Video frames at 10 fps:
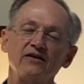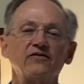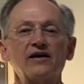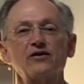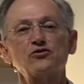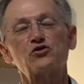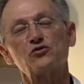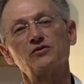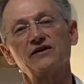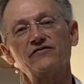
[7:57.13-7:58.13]
that are
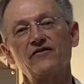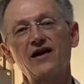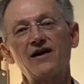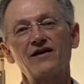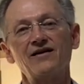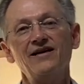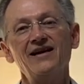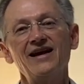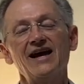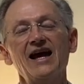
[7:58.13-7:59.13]
truly far.
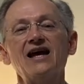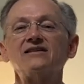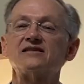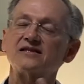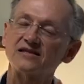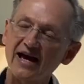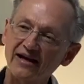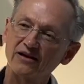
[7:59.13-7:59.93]
And second